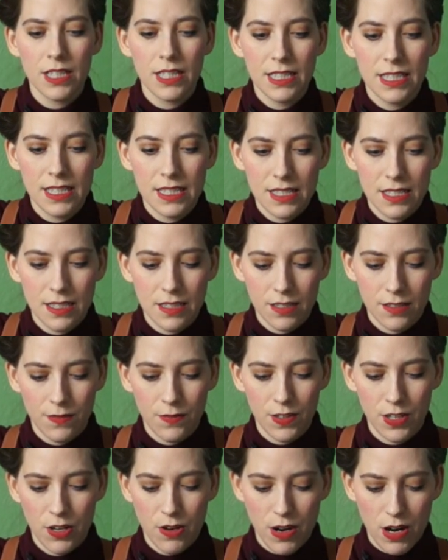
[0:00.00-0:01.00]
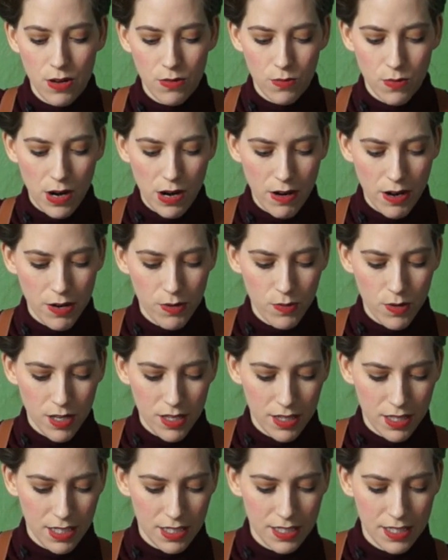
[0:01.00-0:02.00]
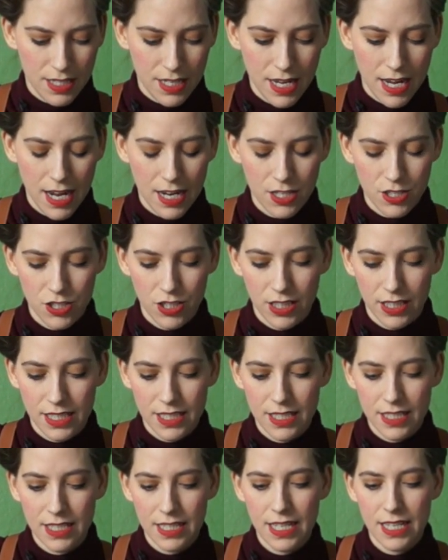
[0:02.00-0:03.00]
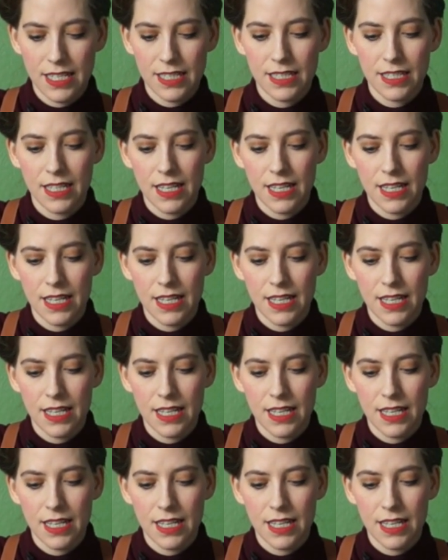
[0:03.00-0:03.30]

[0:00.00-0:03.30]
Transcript: I need to figure out where I want these to actually sit,